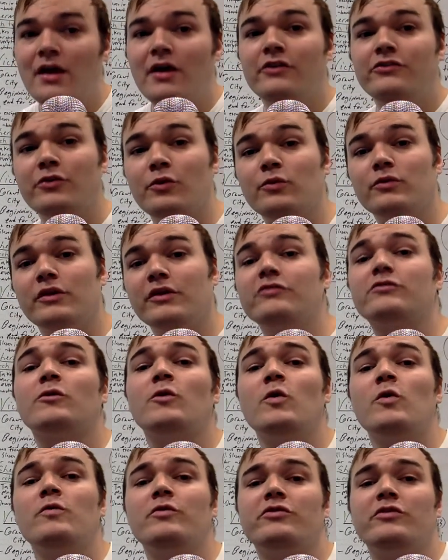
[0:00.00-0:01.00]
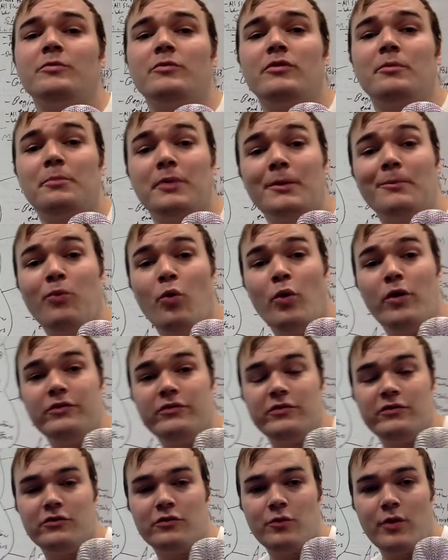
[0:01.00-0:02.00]
So let's go over some of the big points
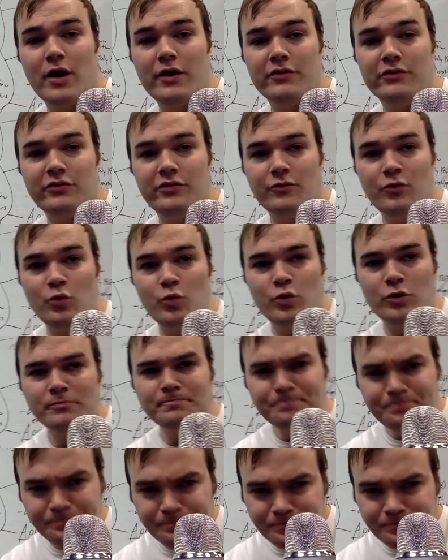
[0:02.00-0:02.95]
that surround the Civil War.